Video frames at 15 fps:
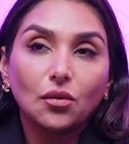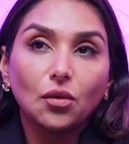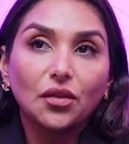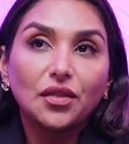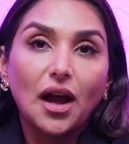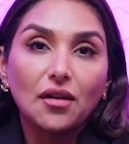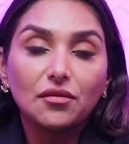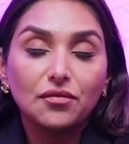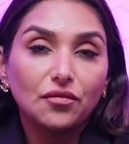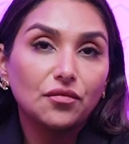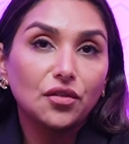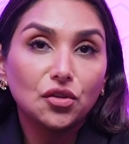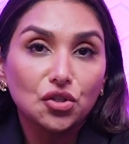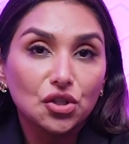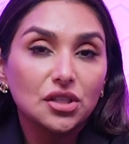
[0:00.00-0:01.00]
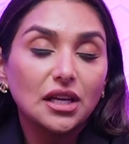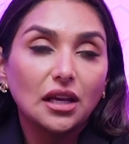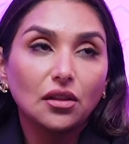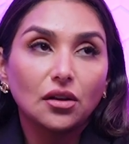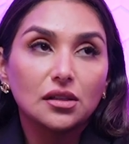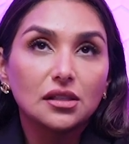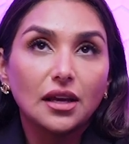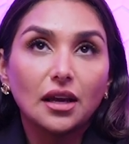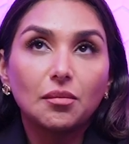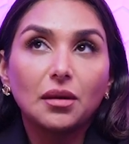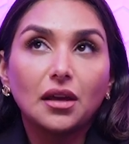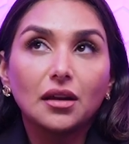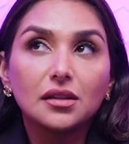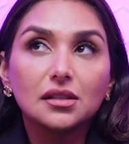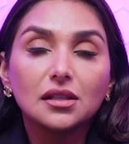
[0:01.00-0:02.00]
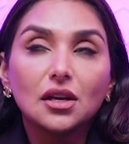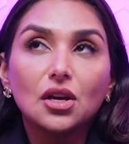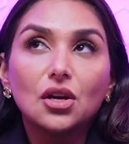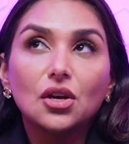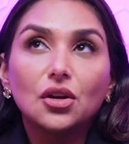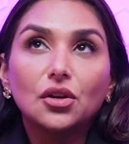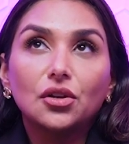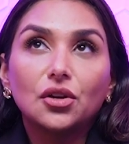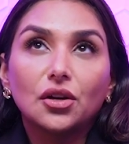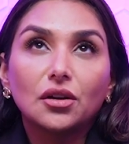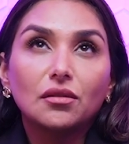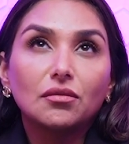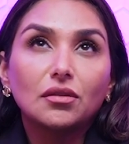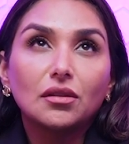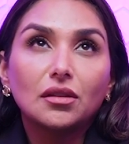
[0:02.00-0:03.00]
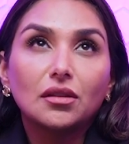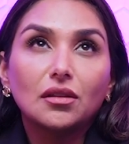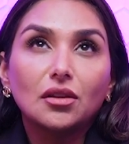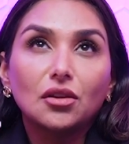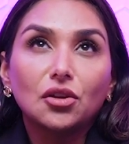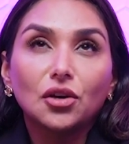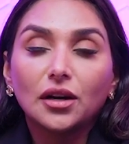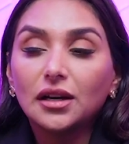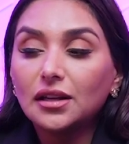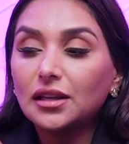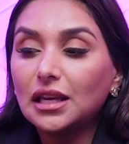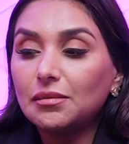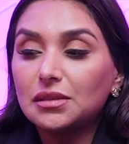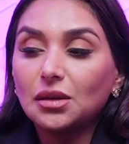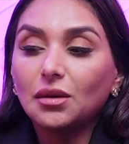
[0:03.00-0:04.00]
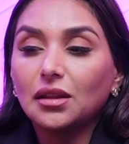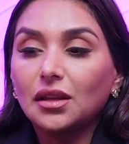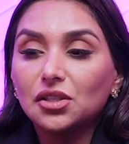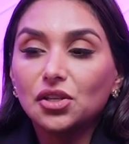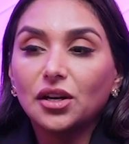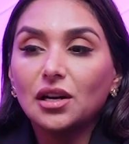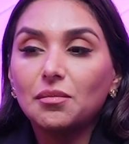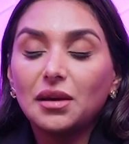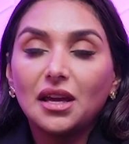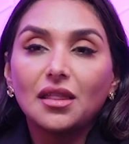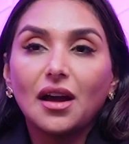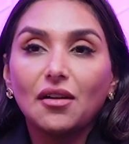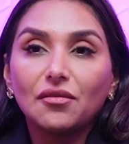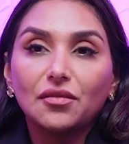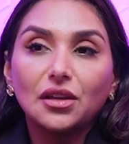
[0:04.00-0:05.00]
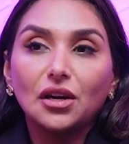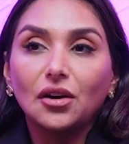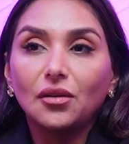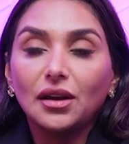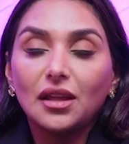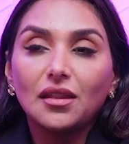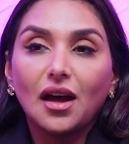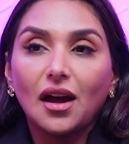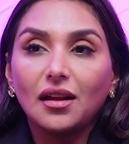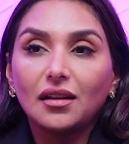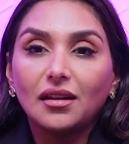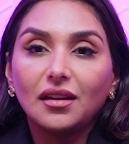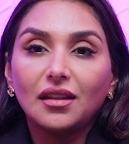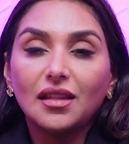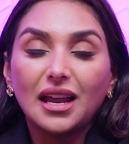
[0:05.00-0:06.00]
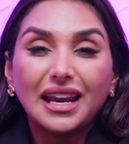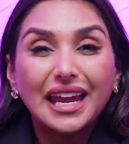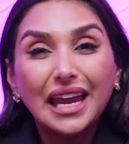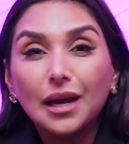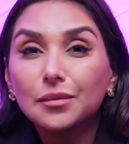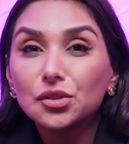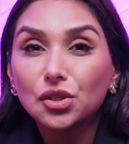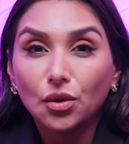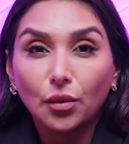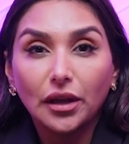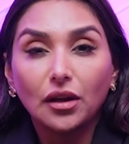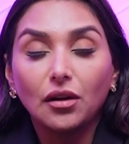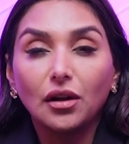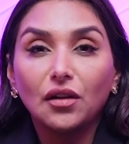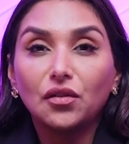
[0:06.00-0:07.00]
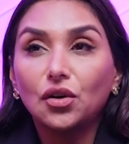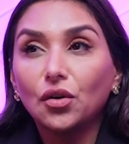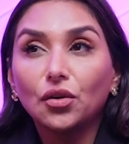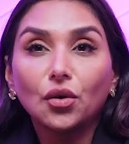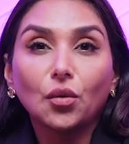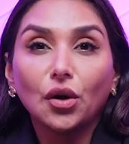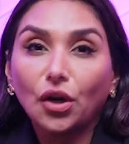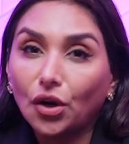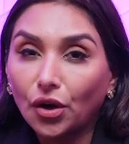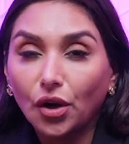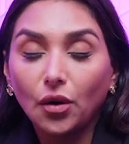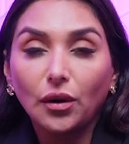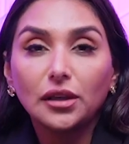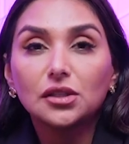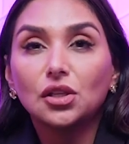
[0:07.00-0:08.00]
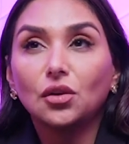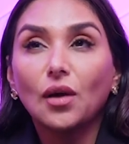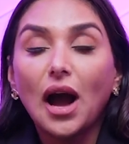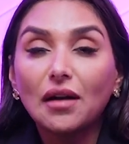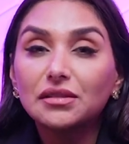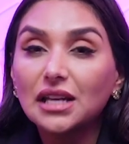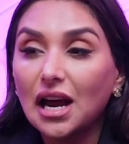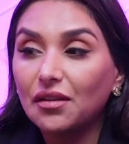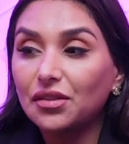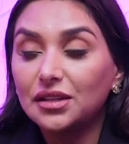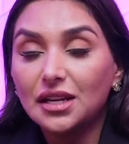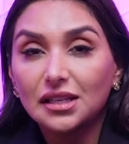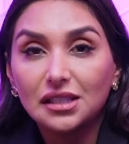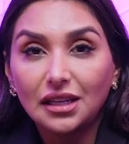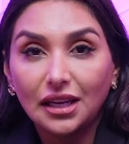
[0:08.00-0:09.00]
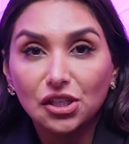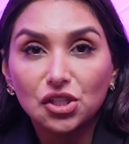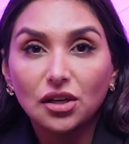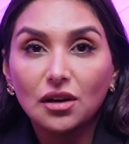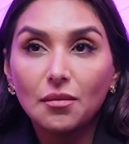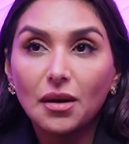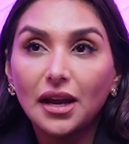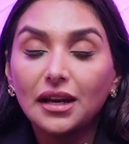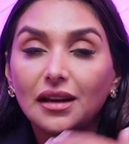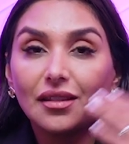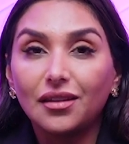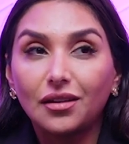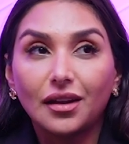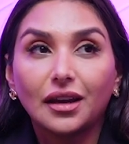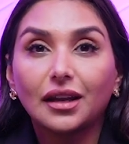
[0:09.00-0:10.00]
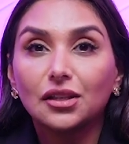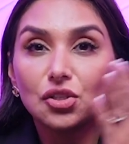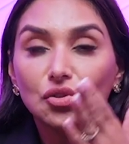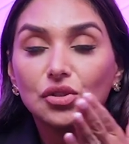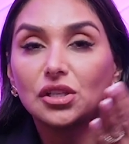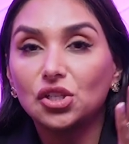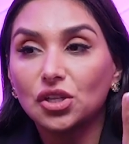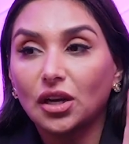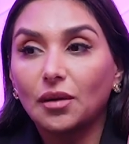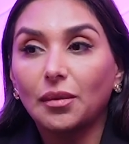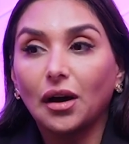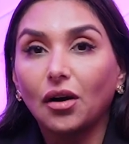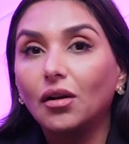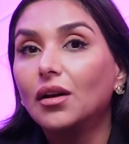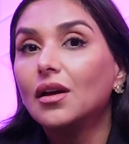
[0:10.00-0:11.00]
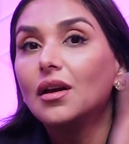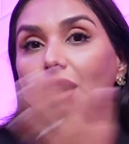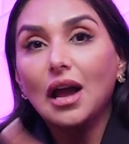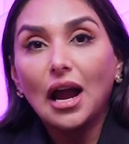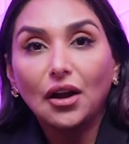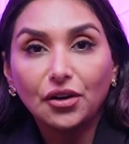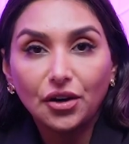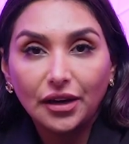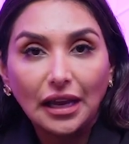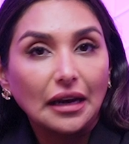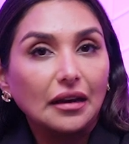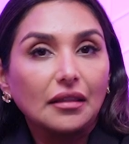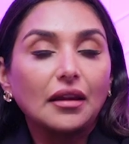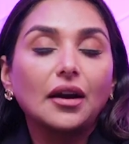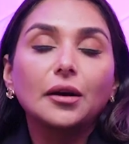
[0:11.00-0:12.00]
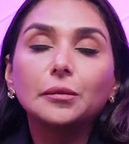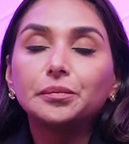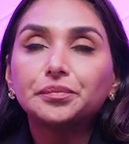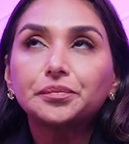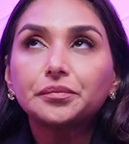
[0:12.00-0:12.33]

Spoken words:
what that future state looks like, because you're going to keep doing this. You're going to be in that, in that hamster wheel if you don't know where you're going. So you have to have the destination in mind, and then you got to get strategic about how you're getting there.